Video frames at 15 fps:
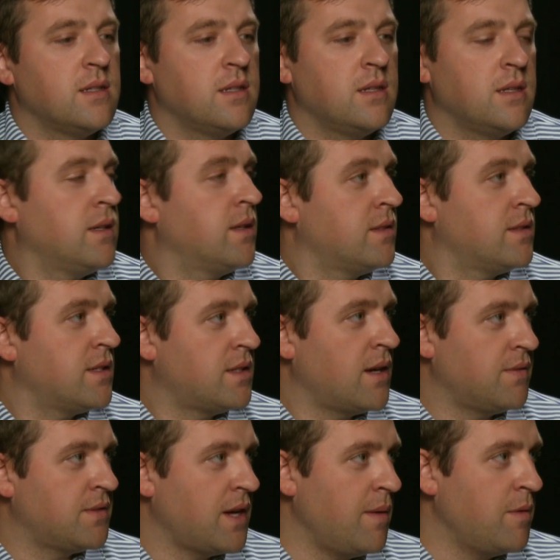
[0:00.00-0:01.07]
it's a
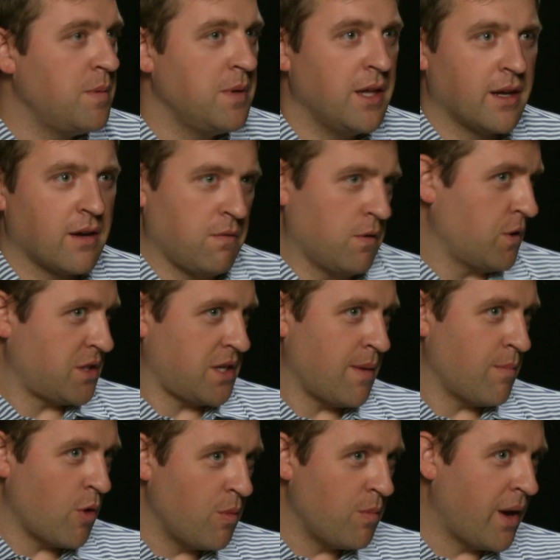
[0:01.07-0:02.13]
tough time to be like a
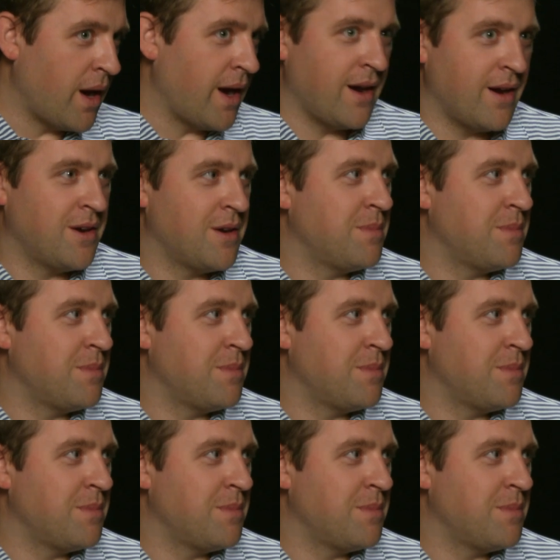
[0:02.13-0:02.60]
first-time home buyer,